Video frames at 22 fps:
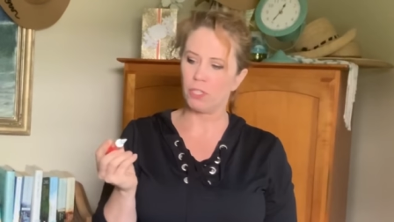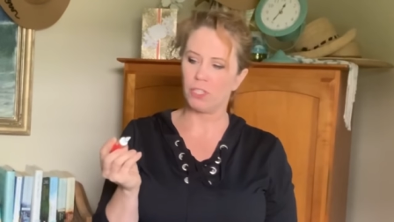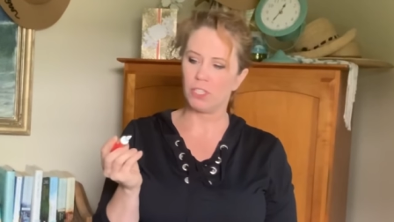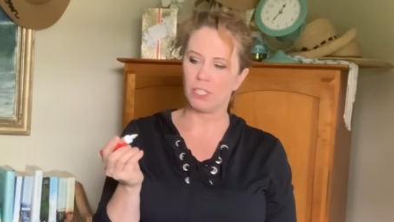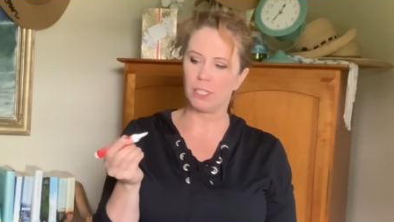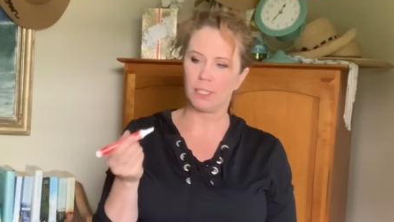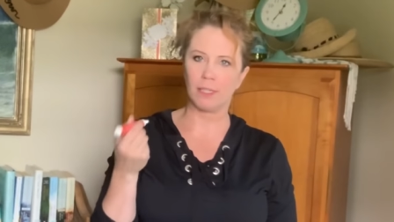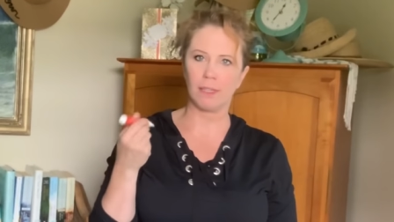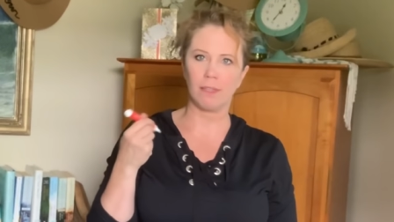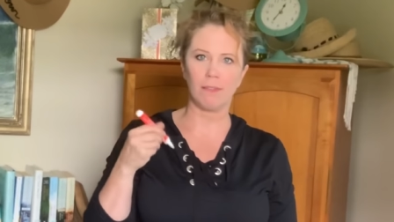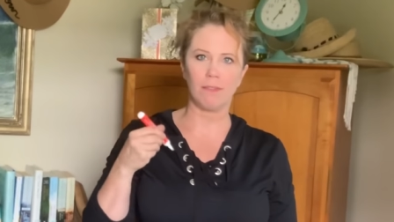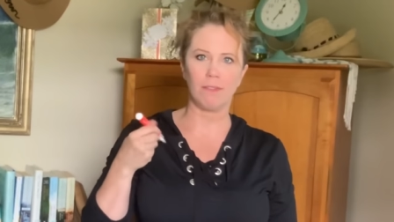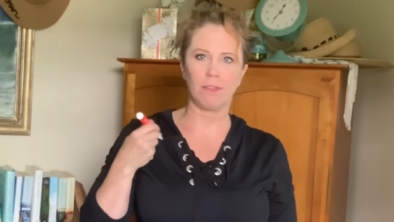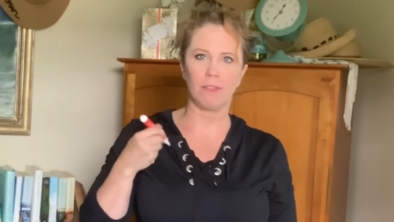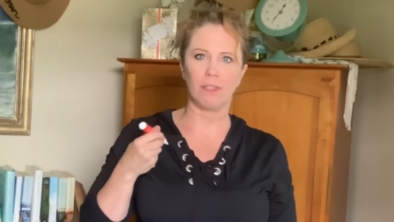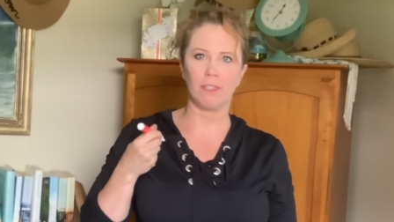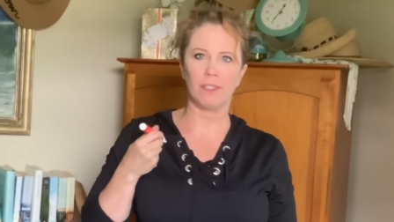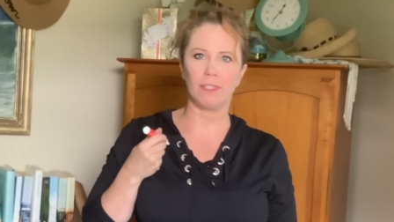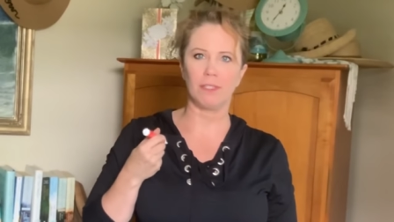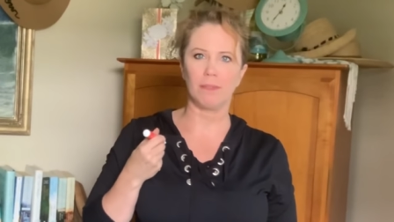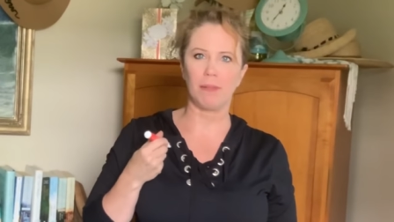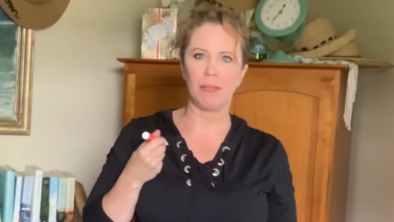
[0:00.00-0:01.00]
you just you
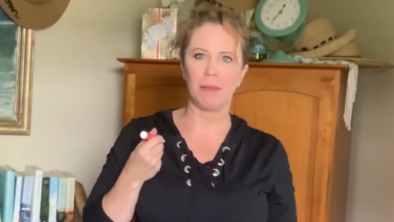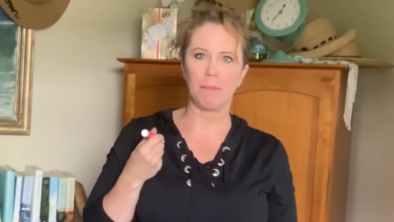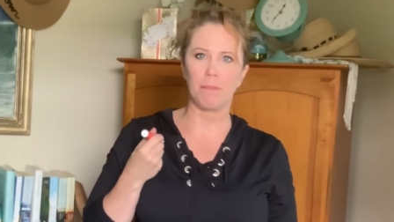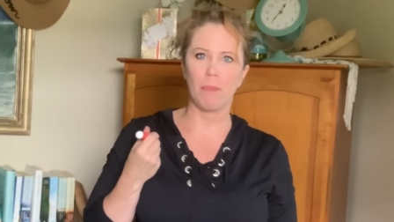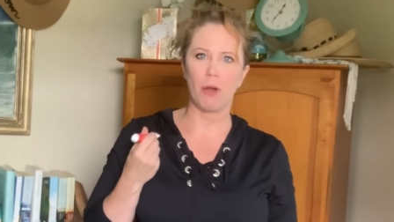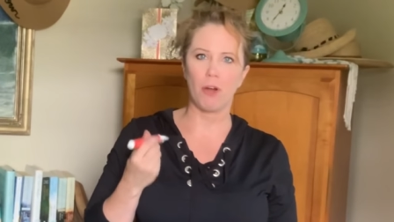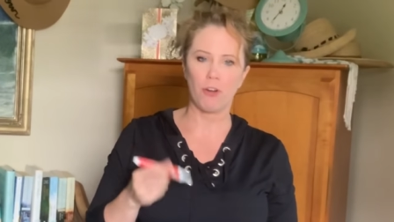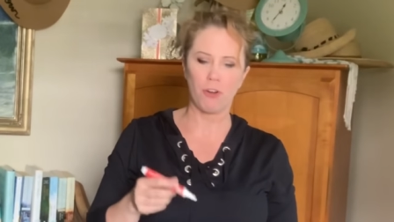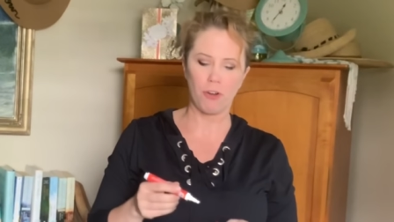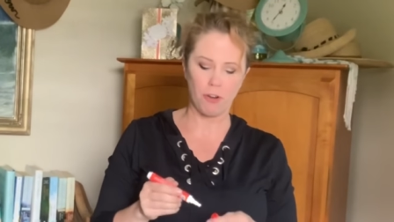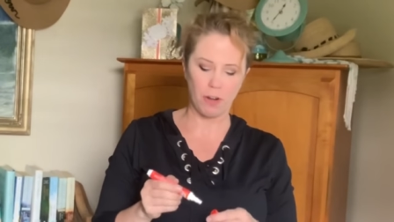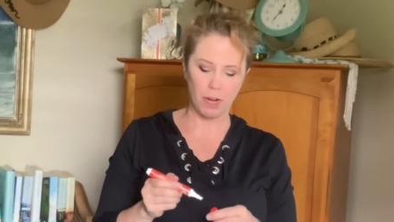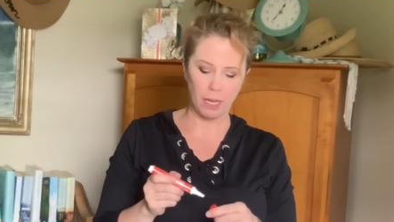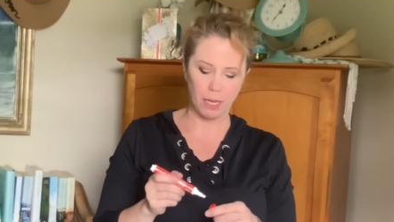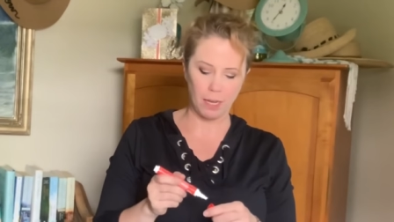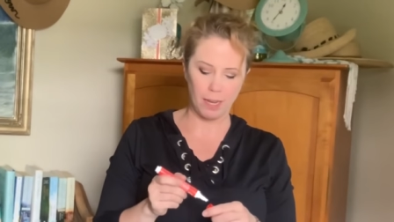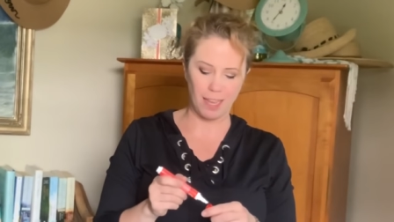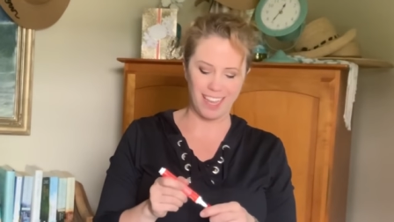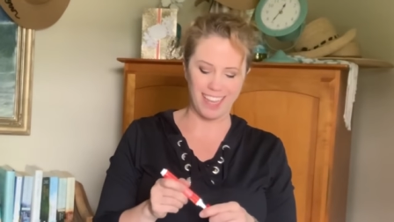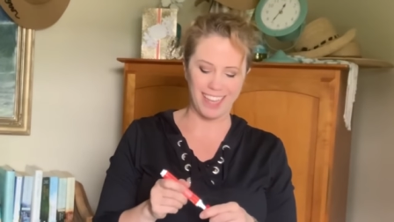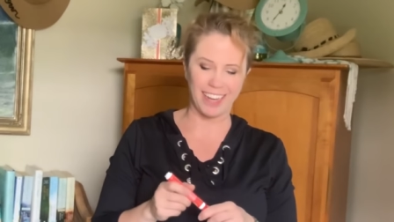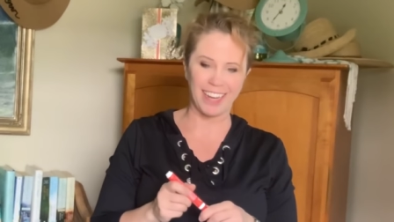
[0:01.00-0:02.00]
can just like marker it
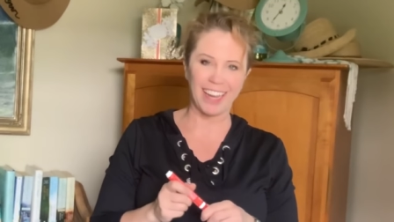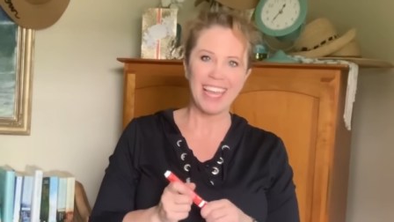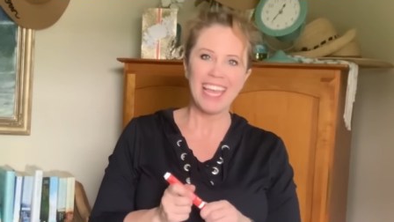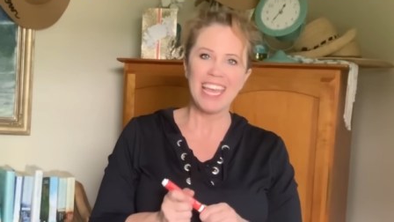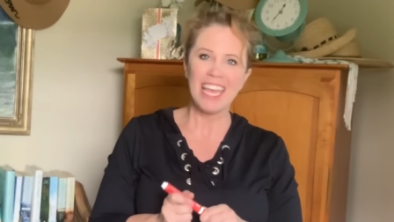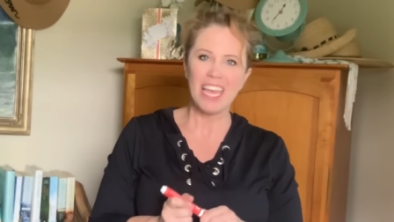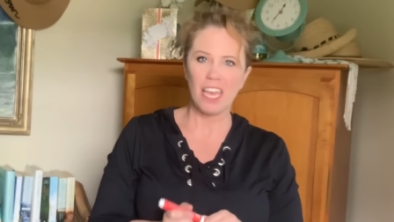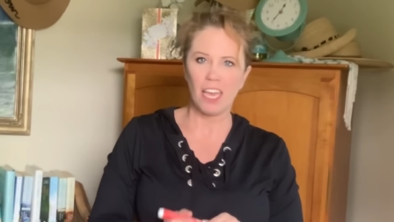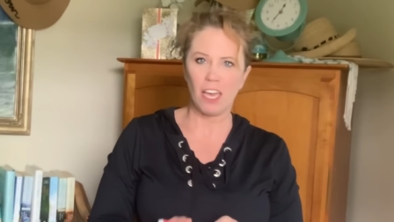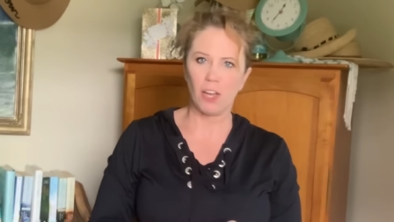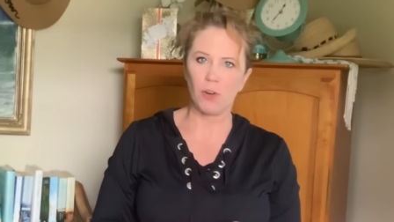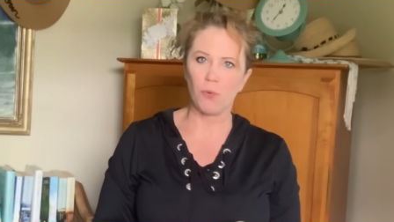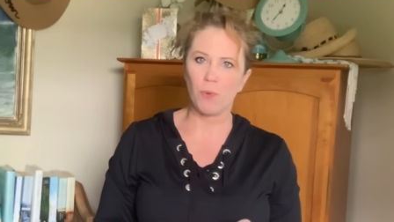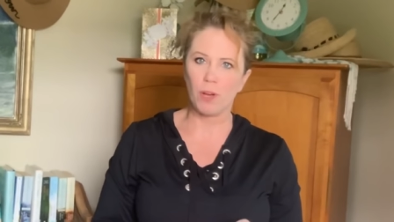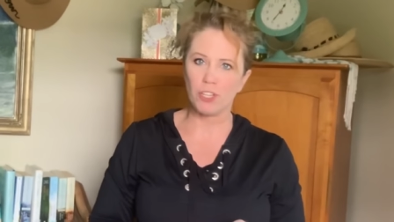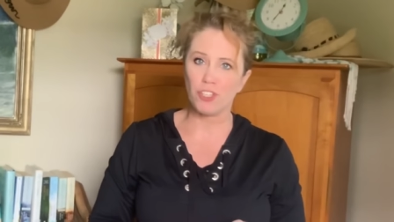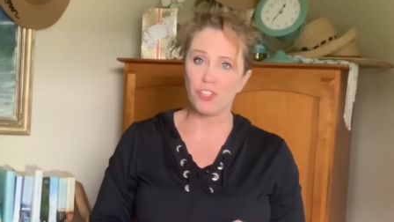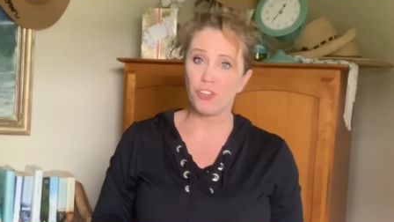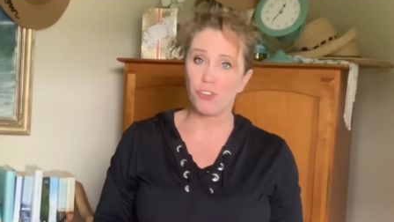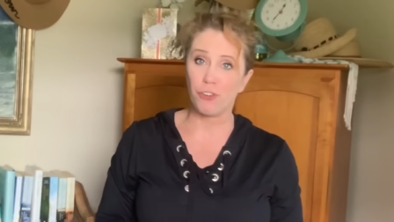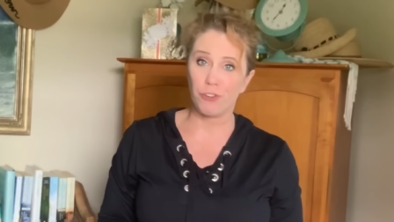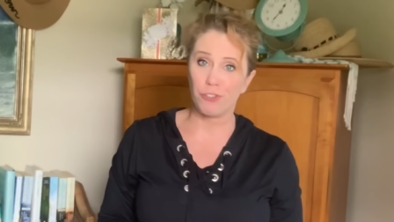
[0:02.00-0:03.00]
and hand
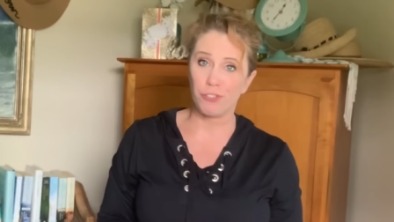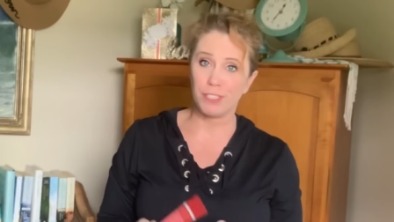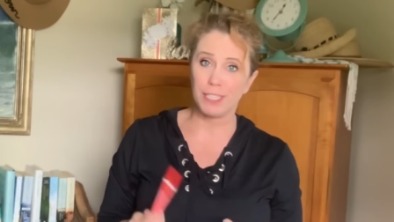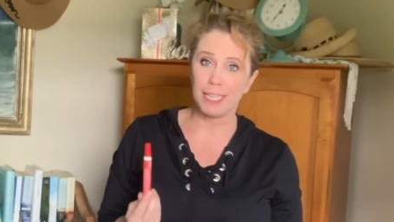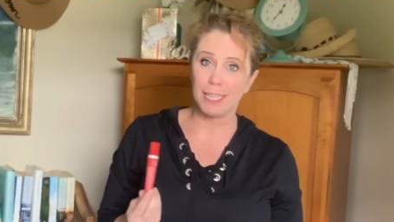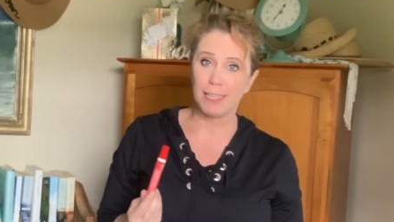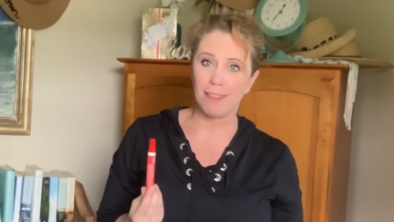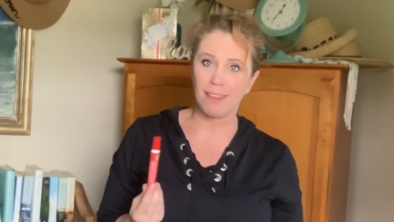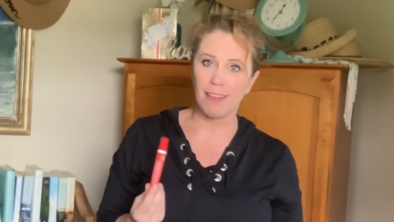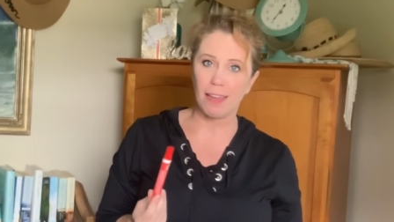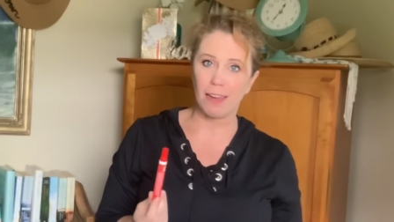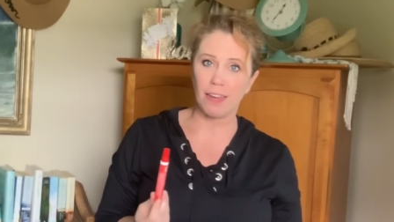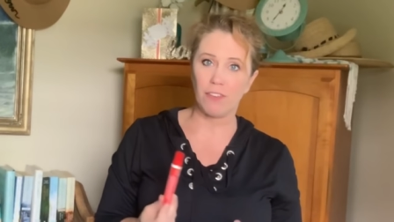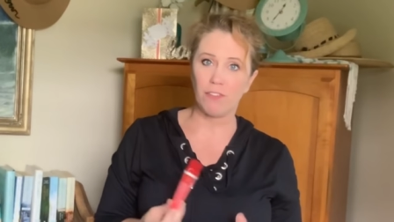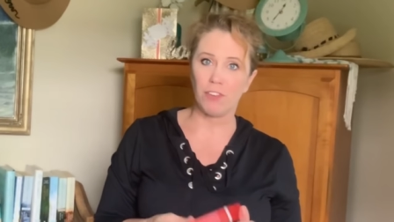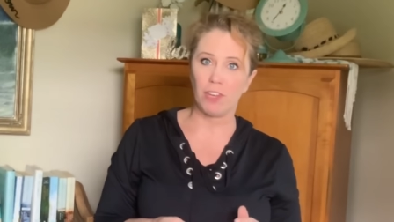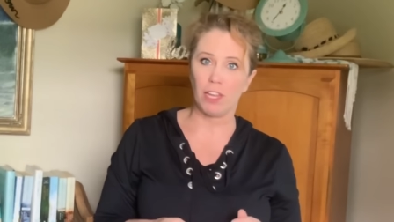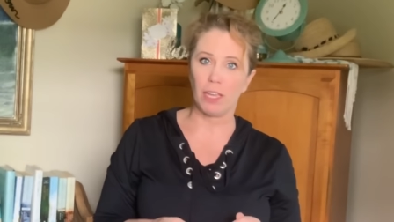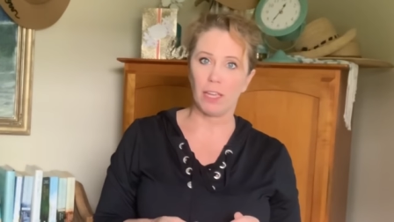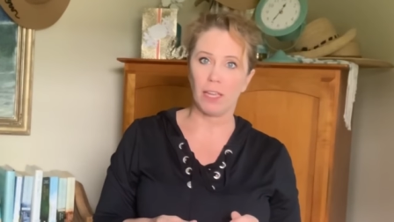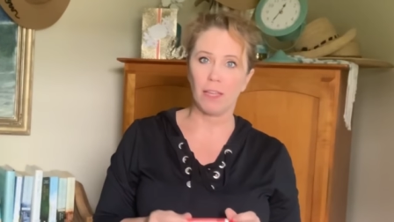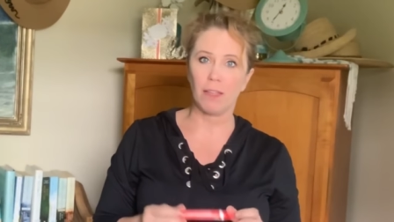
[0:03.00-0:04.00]
wash it in your sink that
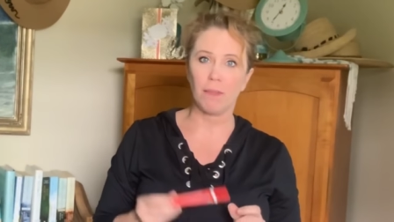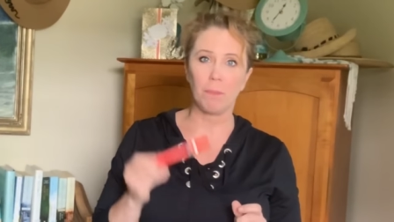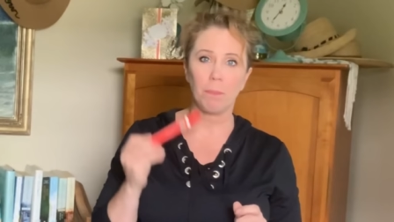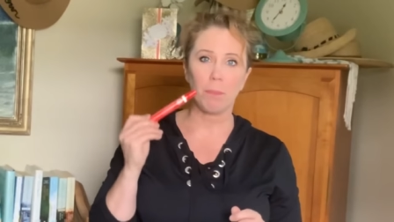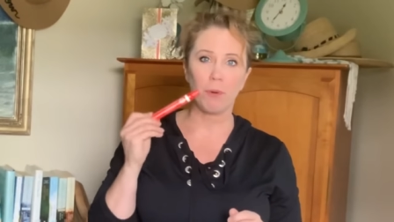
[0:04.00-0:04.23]
evening.